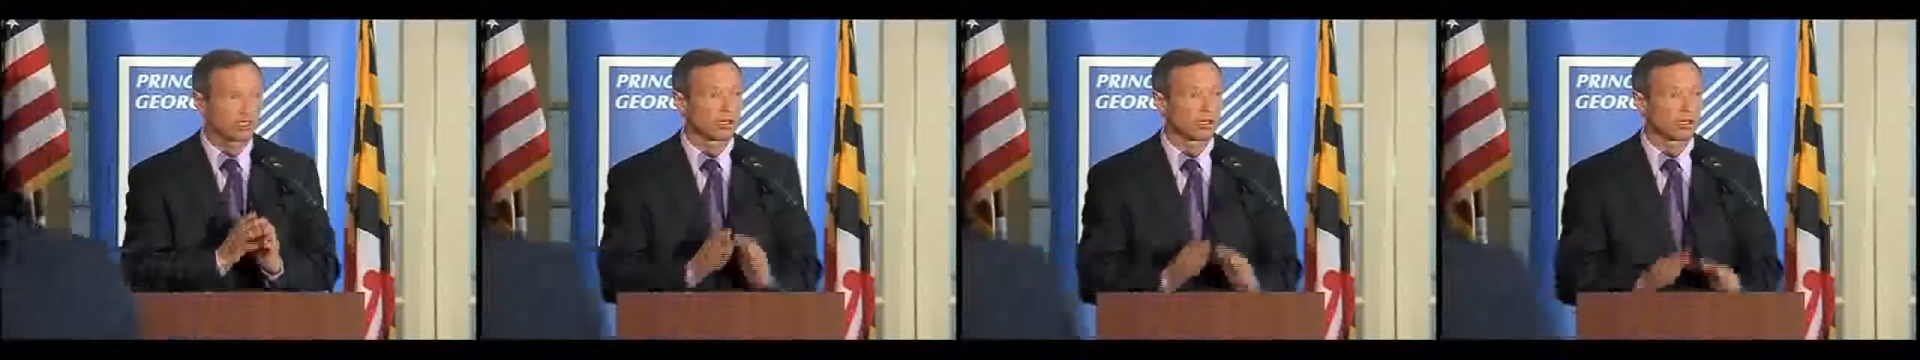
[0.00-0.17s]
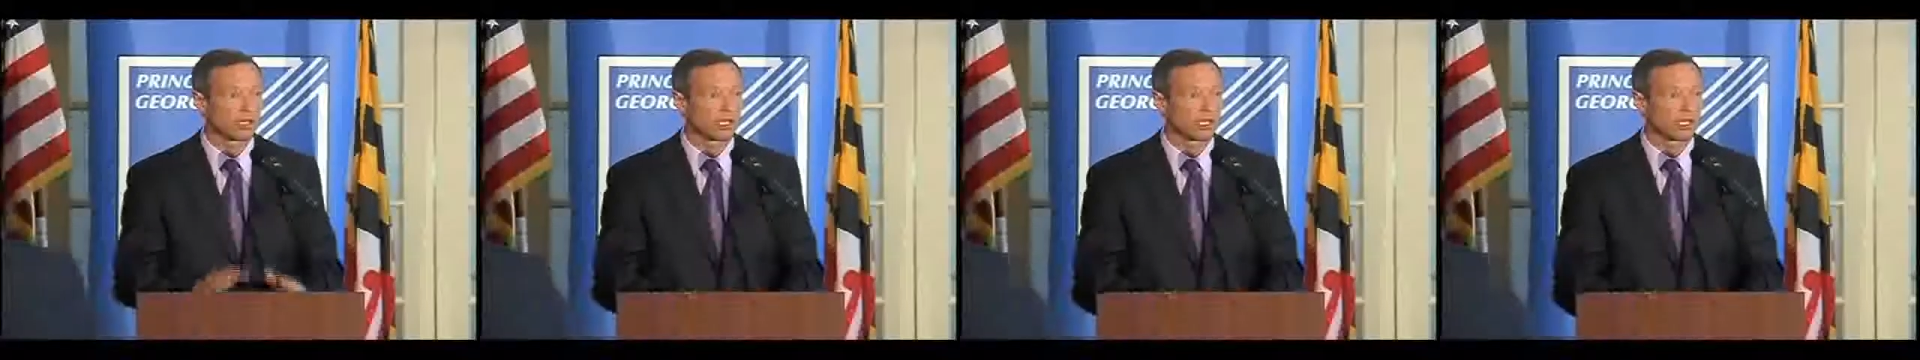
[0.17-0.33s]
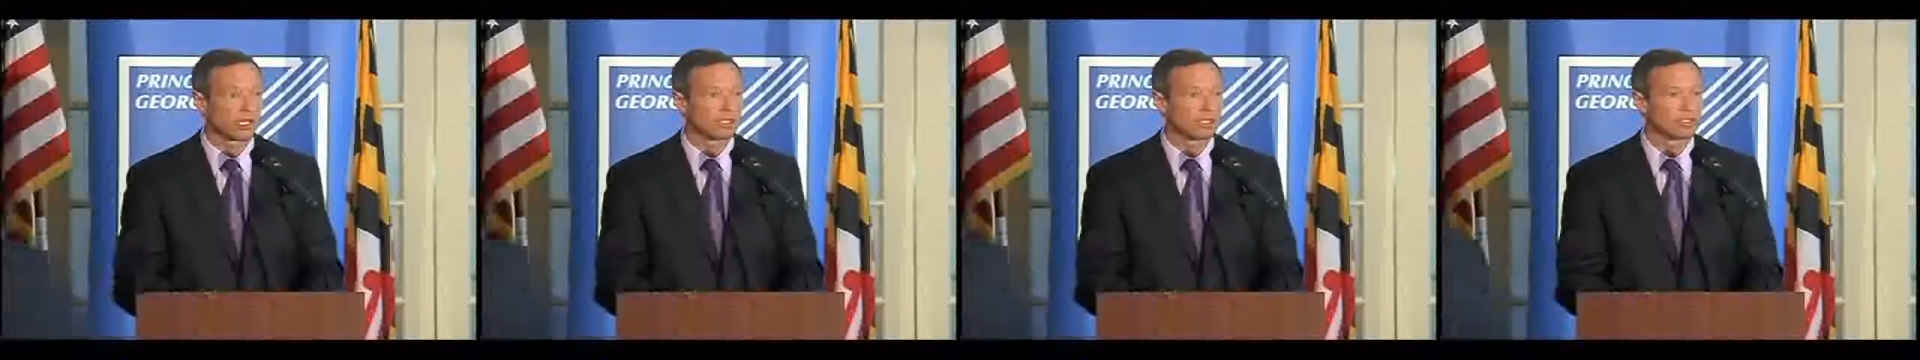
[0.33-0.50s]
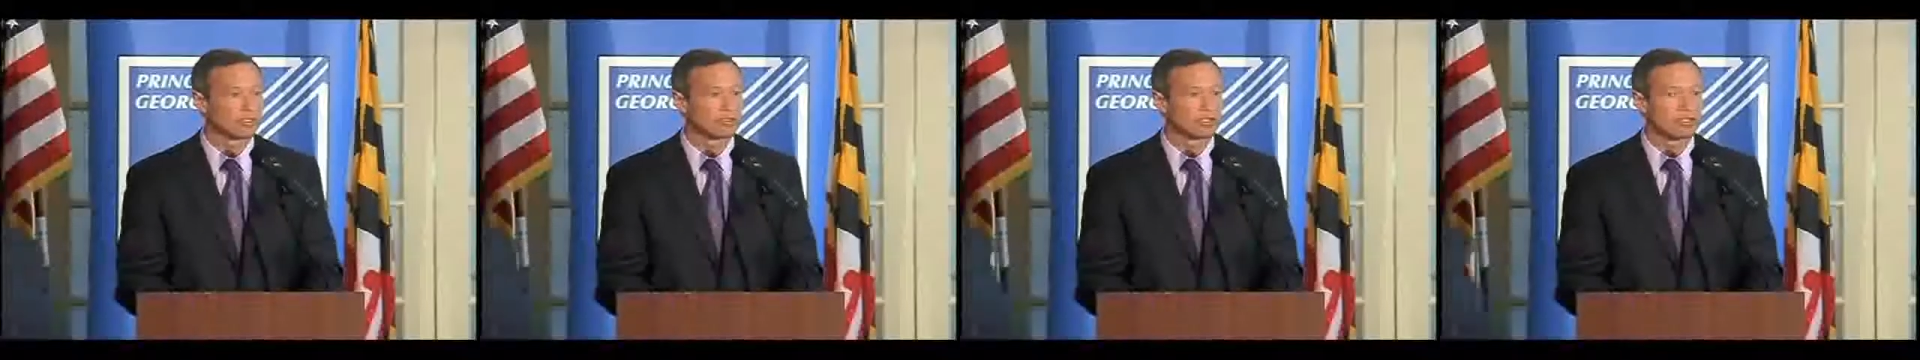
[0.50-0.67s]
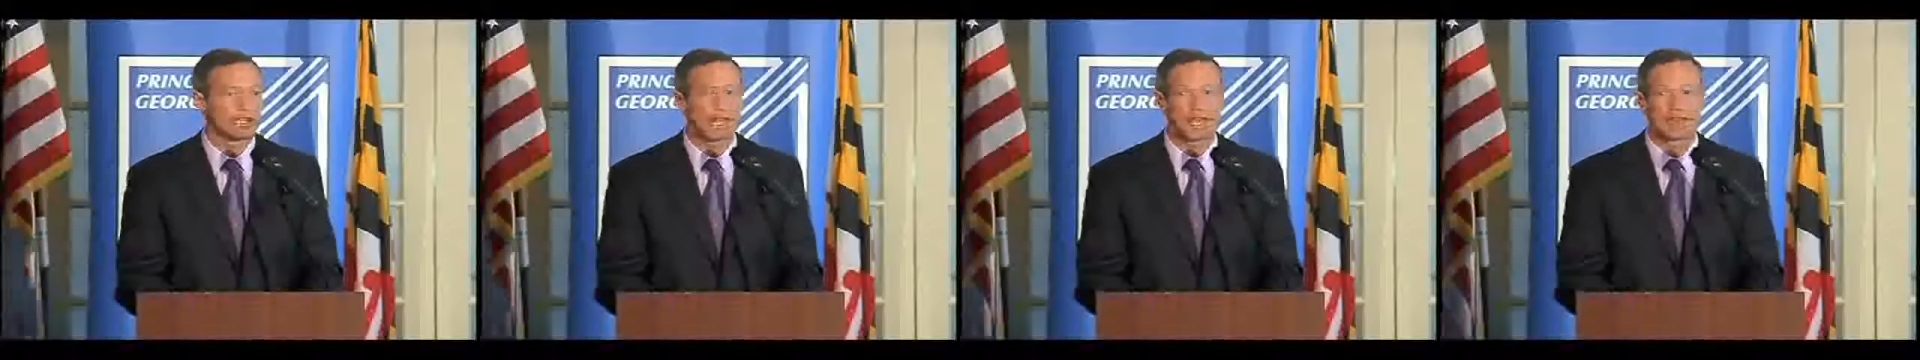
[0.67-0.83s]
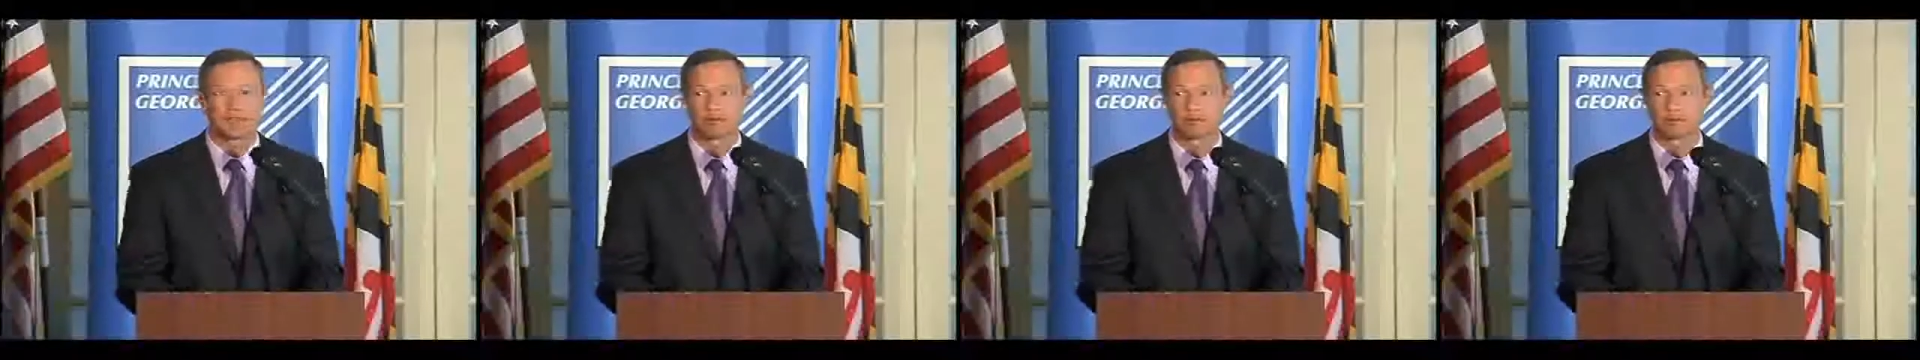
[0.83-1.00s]
your kindness in
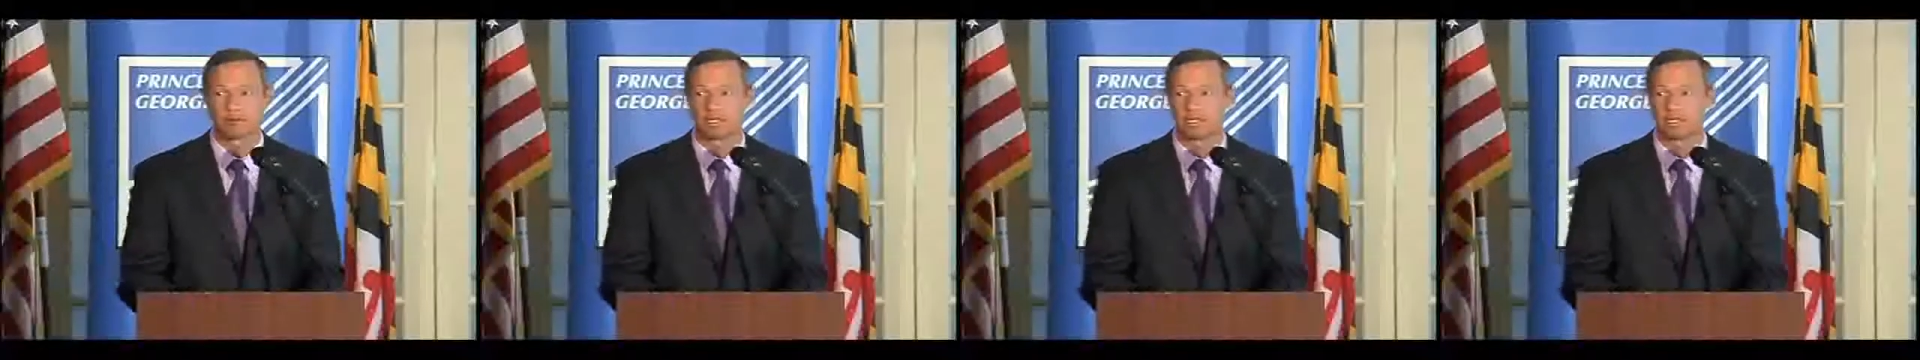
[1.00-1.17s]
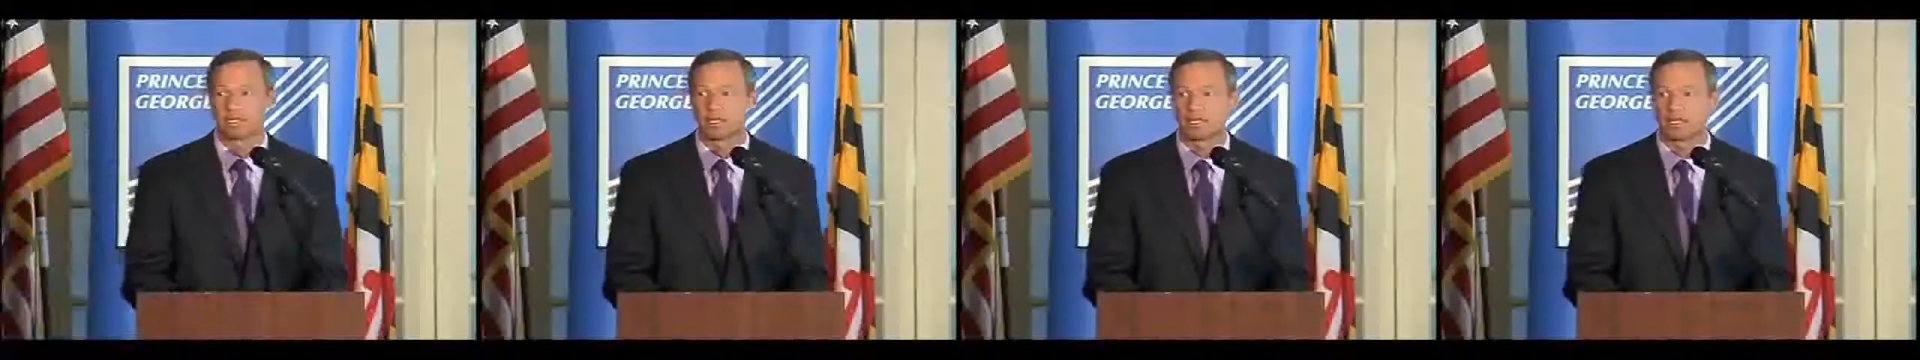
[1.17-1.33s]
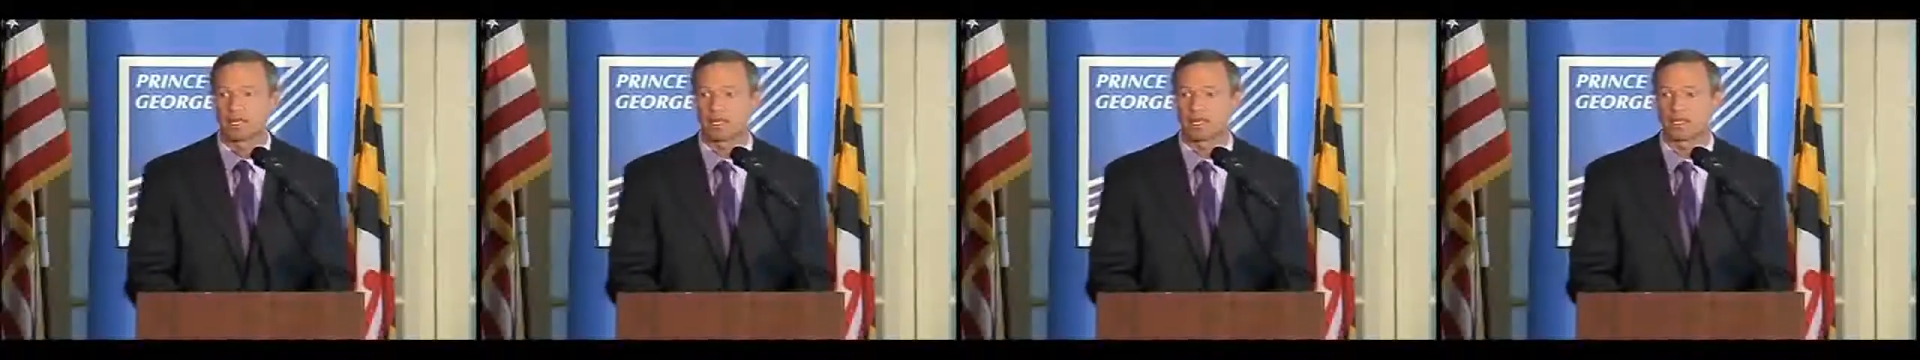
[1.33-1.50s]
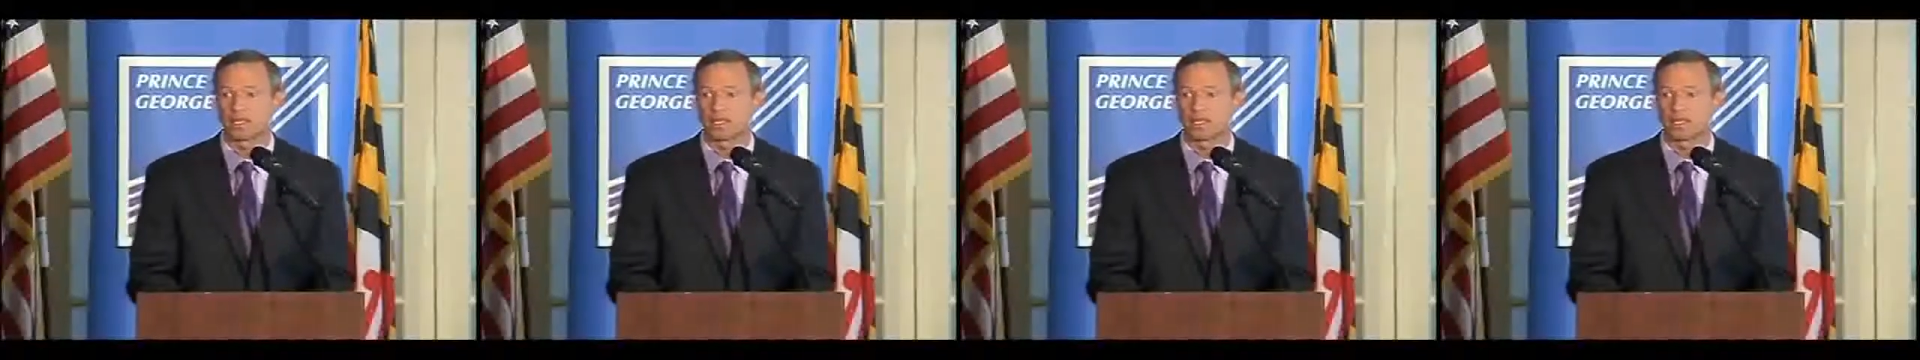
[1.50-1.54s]
having me today,